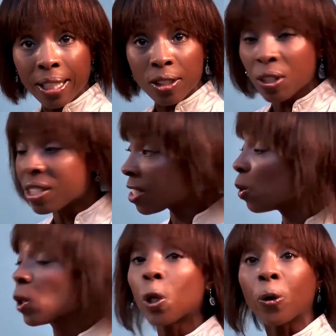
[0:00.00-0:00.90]
You can
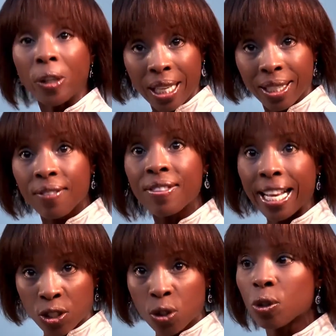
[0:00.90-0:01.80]
still learn it if
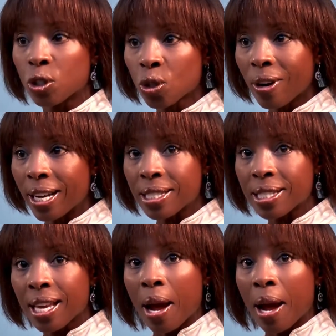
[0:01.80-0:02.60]
that's your choice,